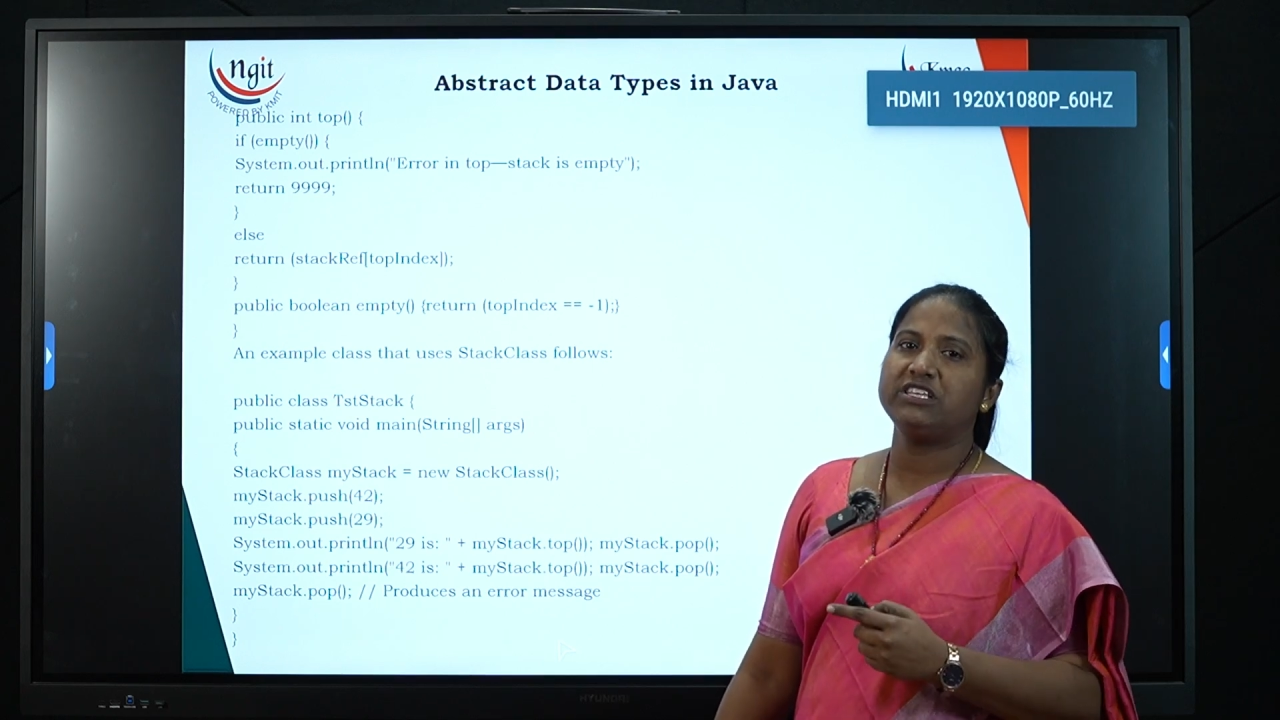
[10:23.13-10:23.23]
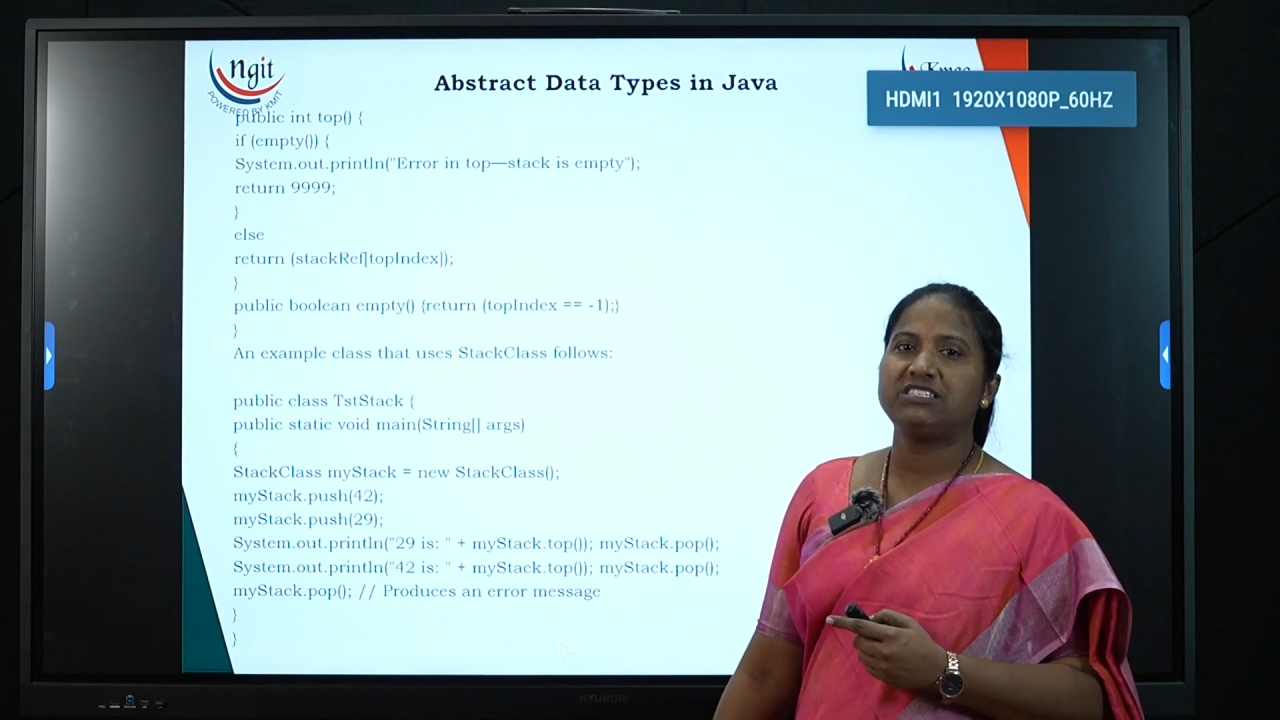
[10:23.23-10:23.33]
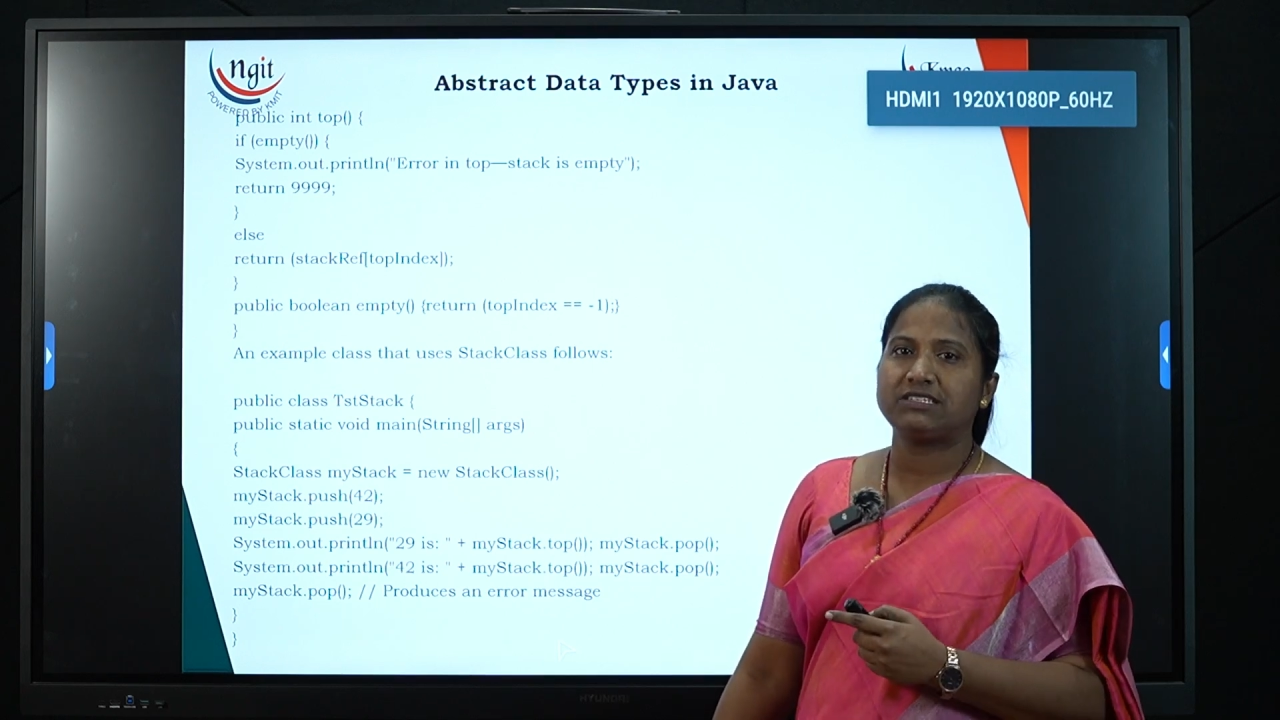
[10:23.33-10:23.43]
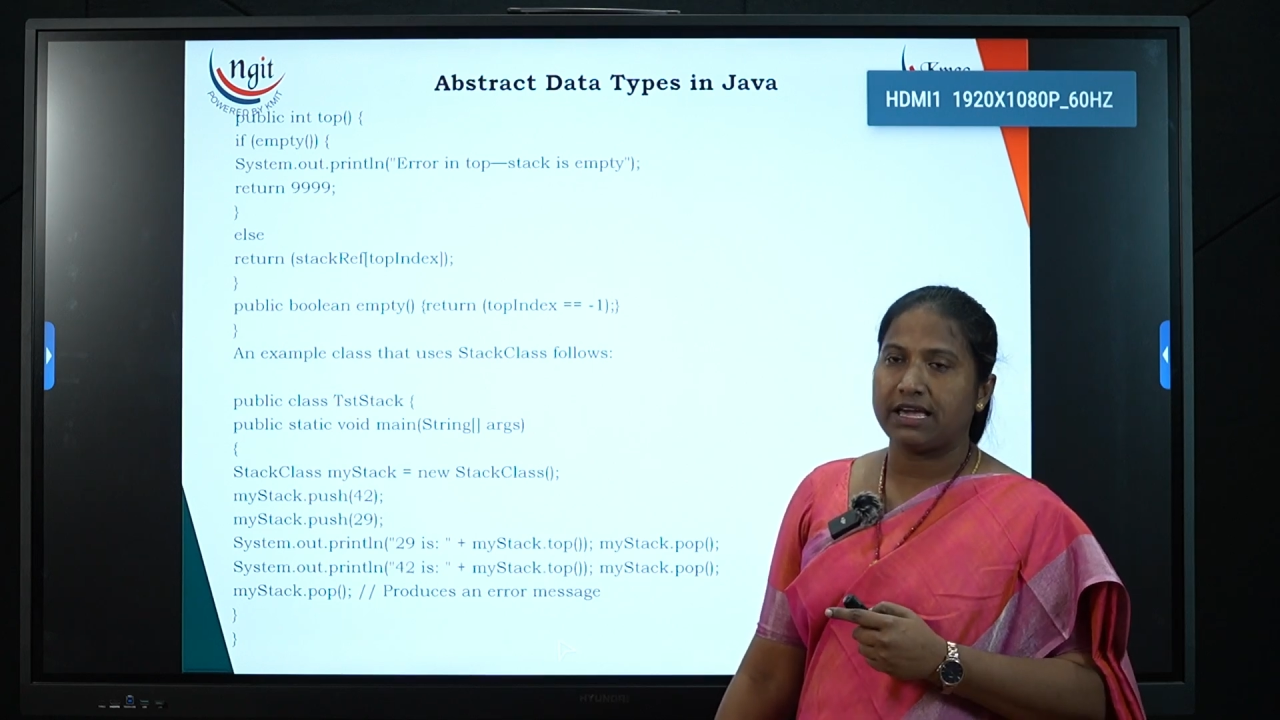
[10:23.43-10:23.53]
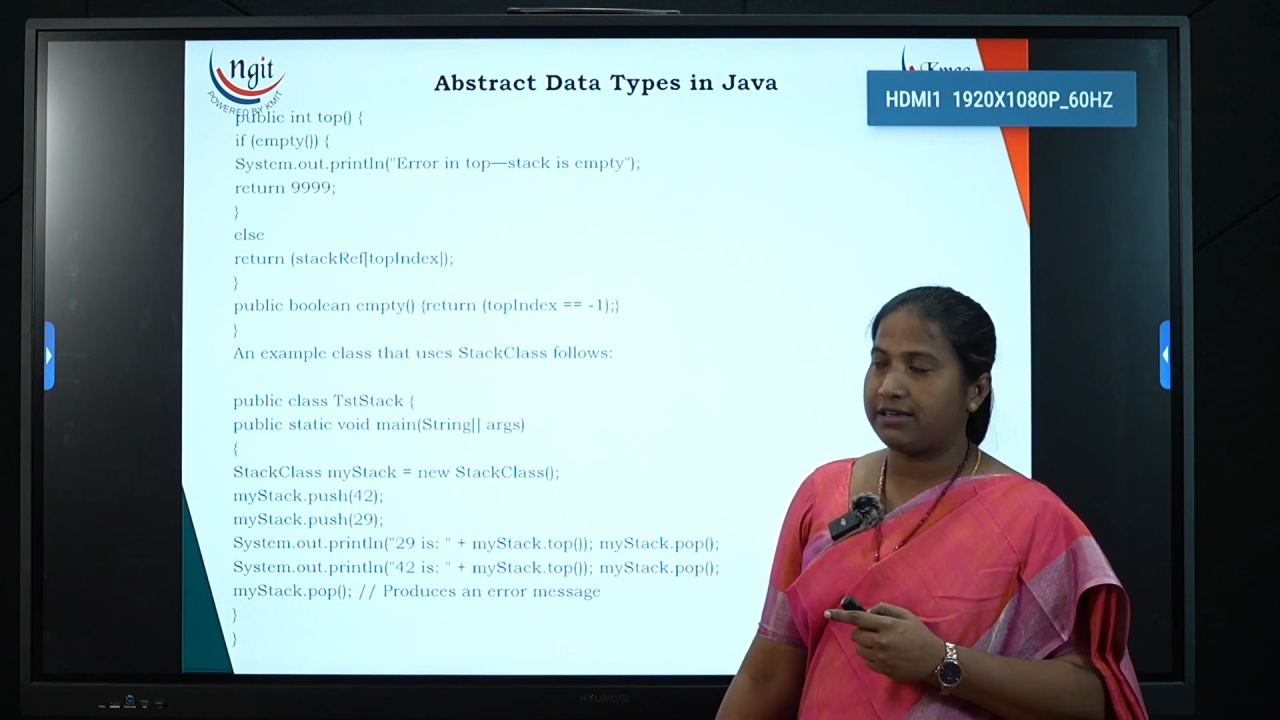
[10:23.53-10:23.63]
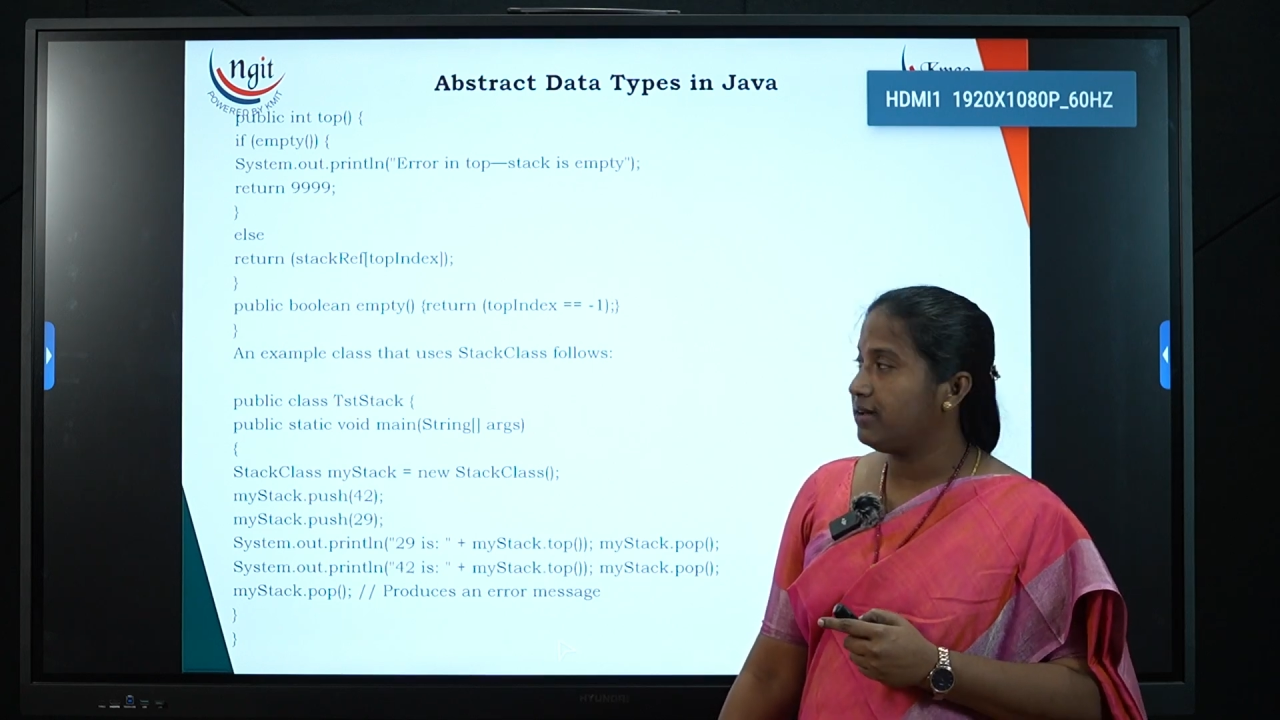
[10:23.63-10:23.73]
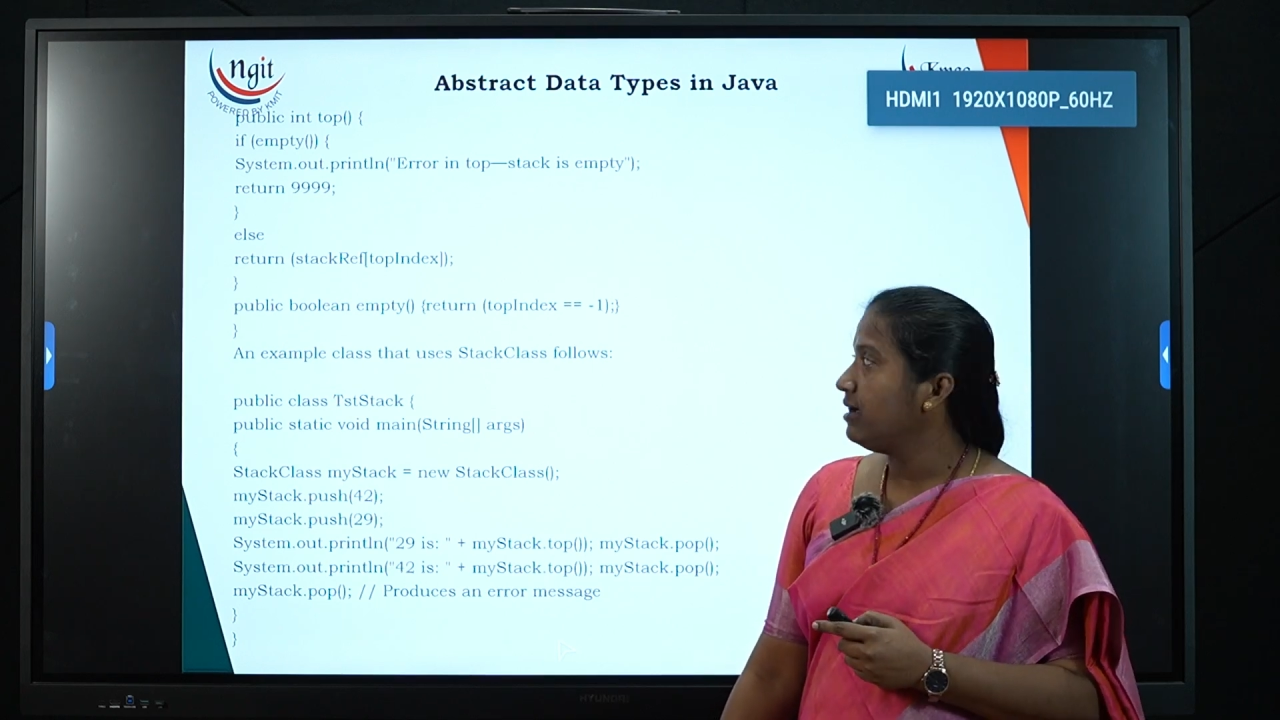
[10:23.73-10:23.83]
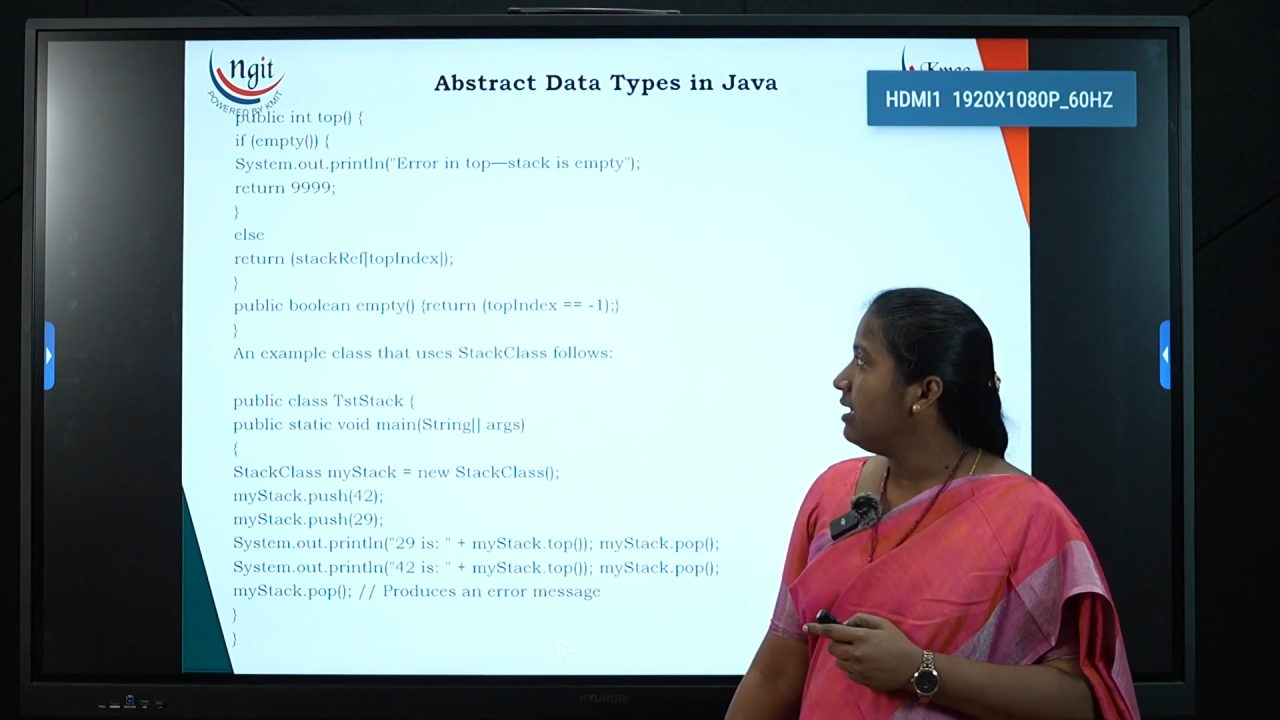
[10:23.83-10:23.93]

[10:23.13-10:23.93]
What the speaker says: the stack.